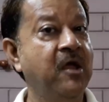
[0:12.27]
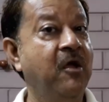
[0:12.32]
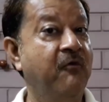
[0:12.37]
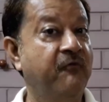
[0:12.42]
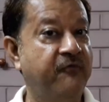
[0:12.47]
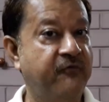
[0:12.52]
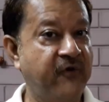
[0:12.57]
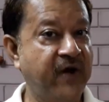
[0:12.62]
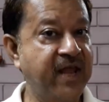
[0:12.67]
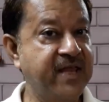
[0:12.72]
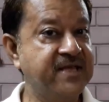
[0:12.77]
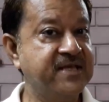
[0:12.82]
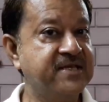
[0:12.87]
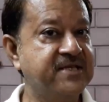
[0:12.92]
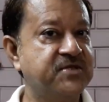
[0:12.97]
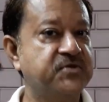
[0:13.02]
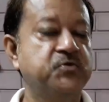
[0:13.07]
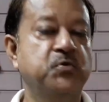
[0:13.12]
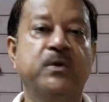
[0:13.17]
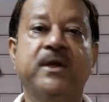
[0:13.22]

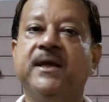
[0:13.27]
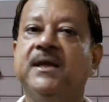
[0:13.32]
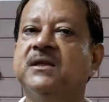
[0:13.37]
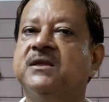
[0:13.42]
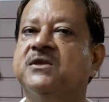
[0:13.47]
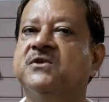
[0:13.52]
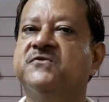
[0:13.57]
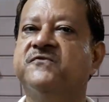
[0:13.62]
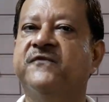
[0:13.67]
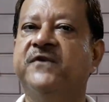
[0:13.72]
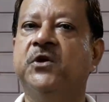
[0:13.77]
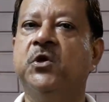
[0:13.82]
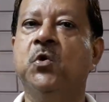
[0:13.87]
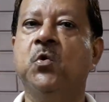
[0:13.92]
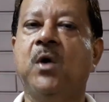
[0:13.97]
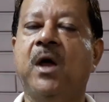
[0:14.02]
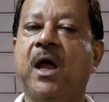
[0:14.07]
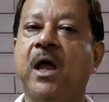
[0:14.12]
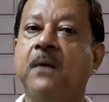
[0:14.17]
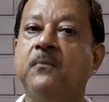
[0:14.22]
Friends, today in this video
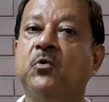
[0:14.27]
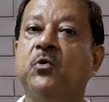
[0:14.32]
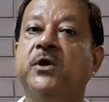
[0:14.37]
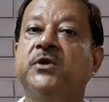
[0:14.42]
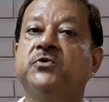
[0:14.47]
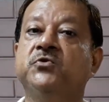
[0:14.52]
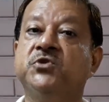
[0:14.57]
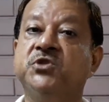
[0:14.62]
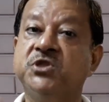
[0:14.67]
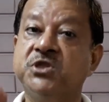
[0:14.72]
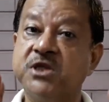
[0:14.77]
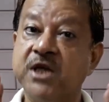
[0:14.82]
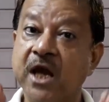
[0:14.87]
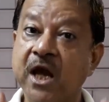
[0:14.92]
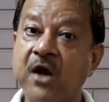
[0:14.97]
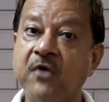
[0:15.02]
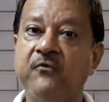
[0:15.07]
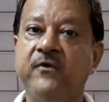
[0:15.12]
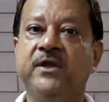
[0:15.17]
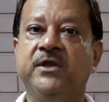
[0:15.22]
I am going to
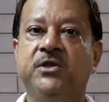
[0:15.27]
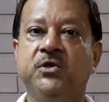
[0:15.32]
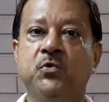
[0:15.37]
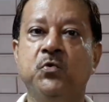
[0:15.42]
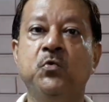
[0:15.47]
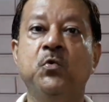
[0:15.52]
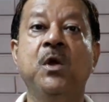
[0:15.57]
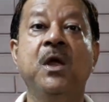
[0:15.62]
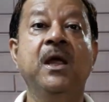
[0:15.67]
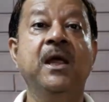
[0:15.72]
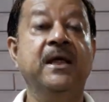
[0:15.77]
share with you